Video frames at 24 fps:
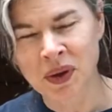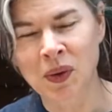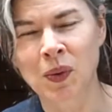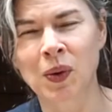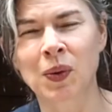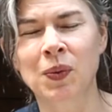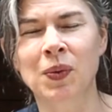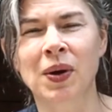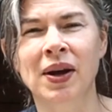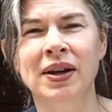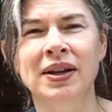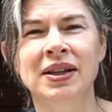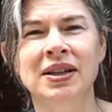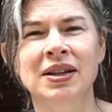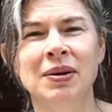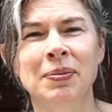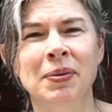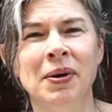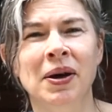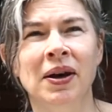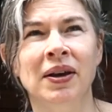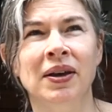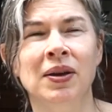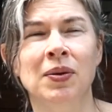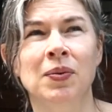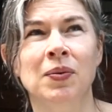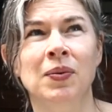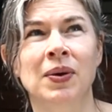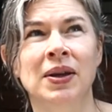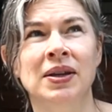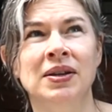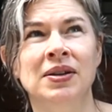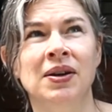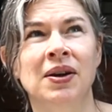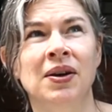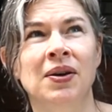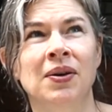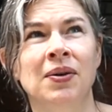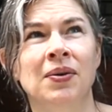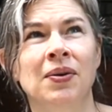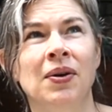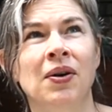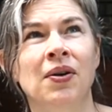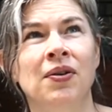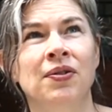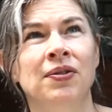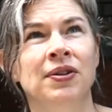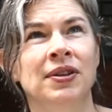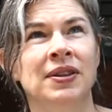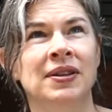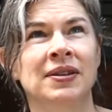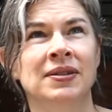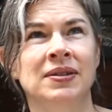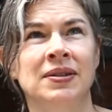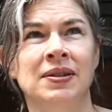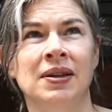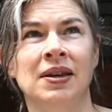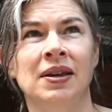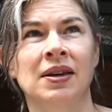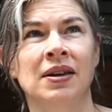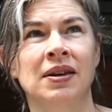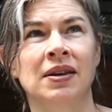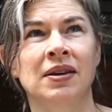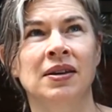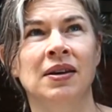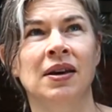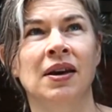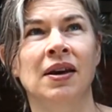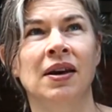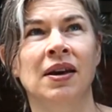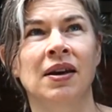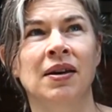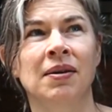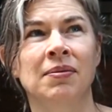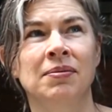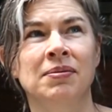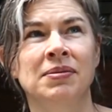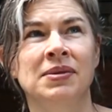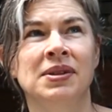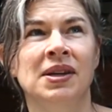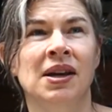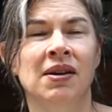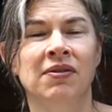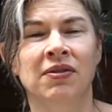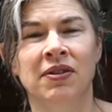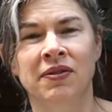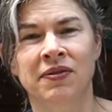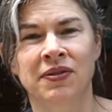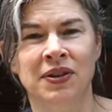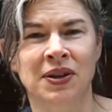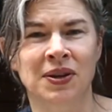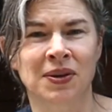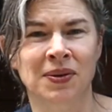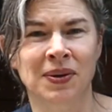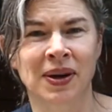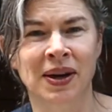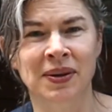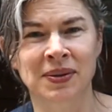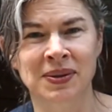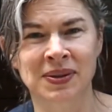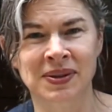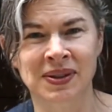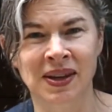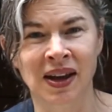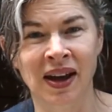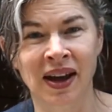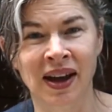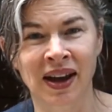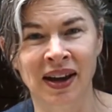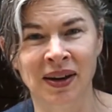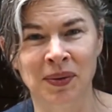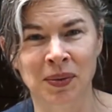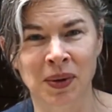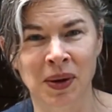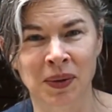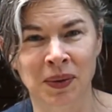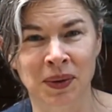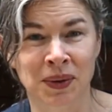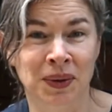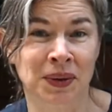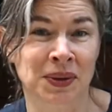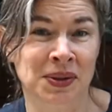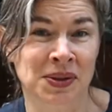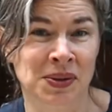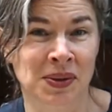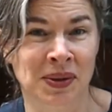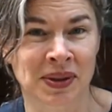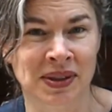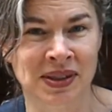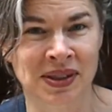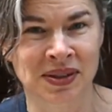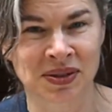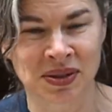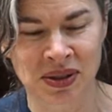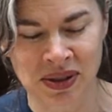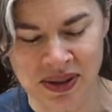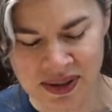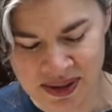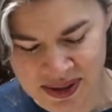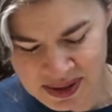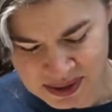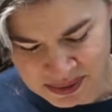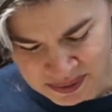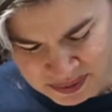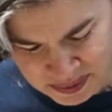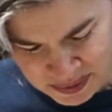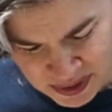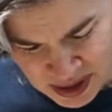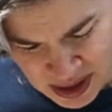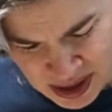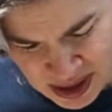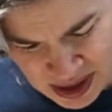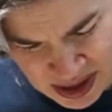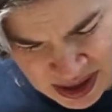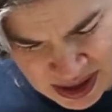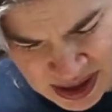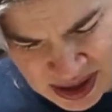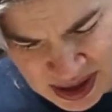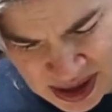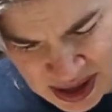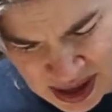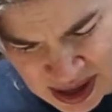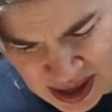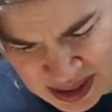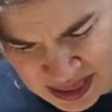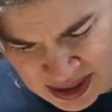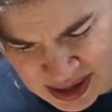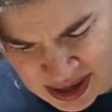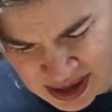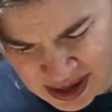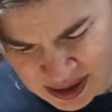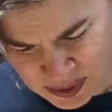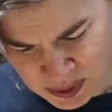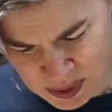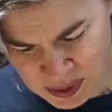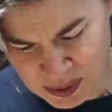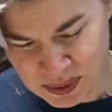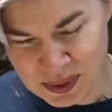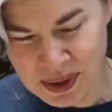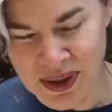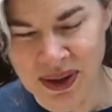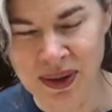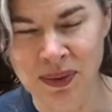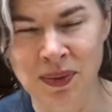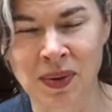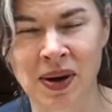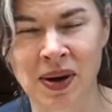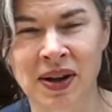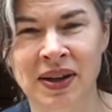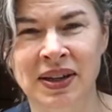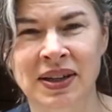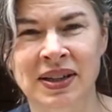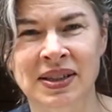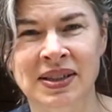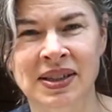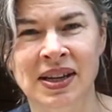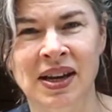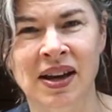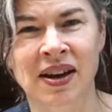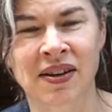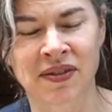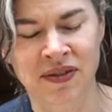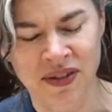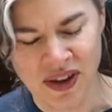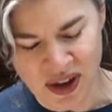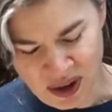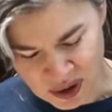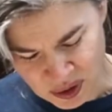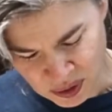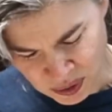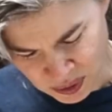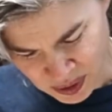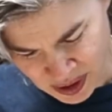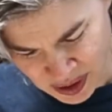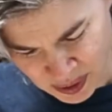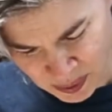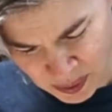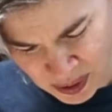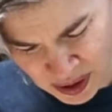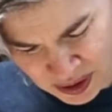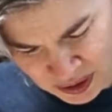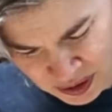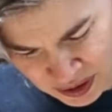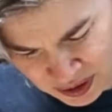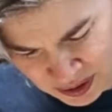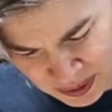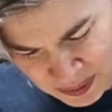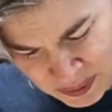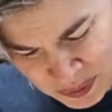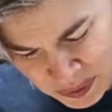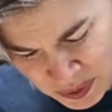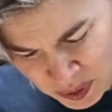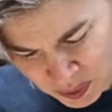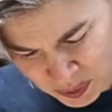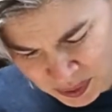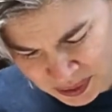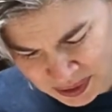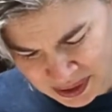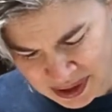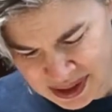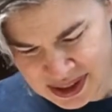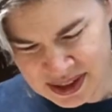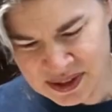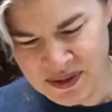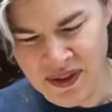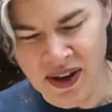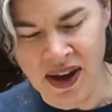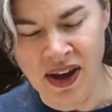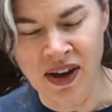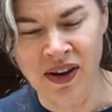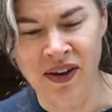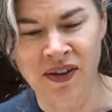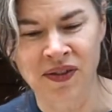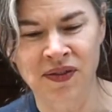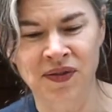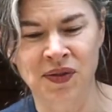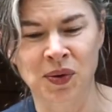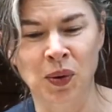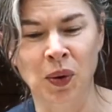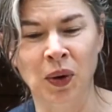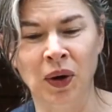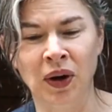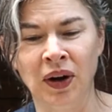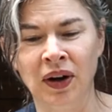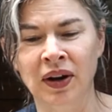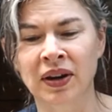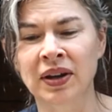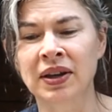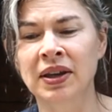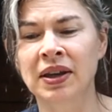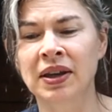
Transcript: We wanted a pocket window over the sink to have a view outside while we were doing dishes. And then we really wanted to have a gray water release valve for